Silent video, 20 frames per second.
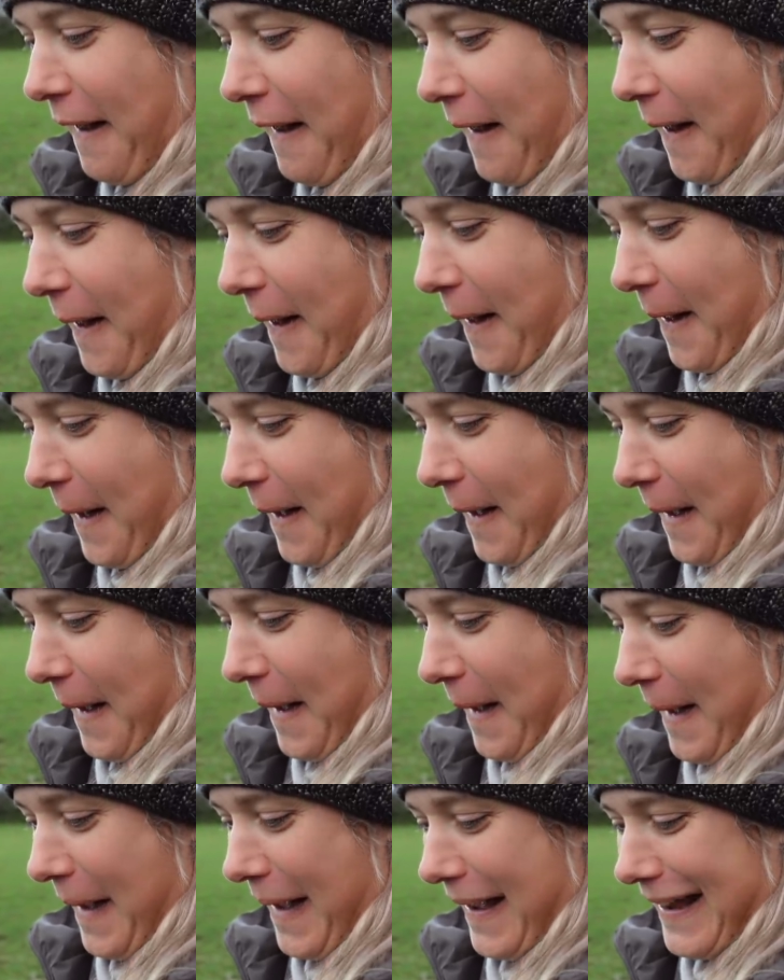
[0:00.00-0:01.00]

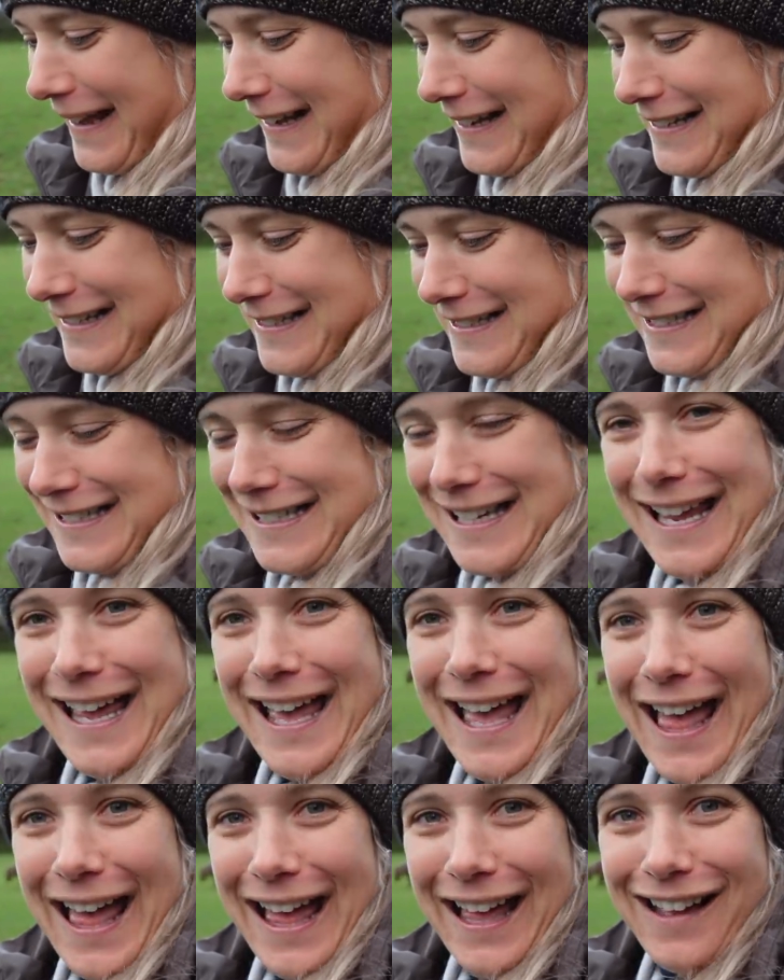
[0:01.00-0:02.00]
And
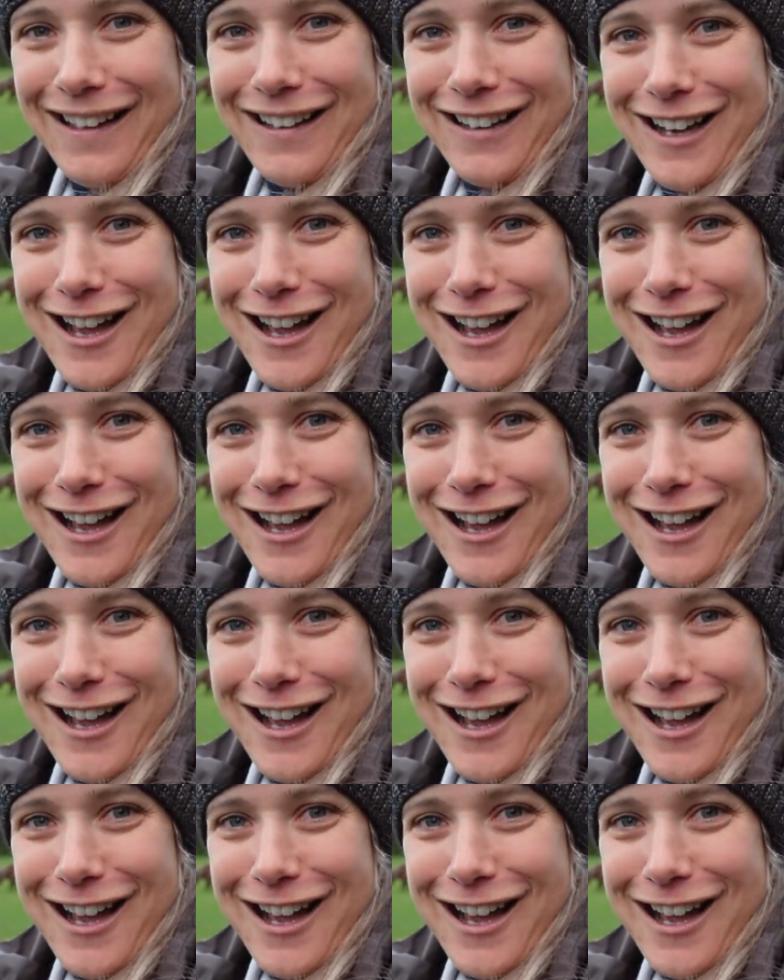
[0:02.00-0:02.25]
yeah,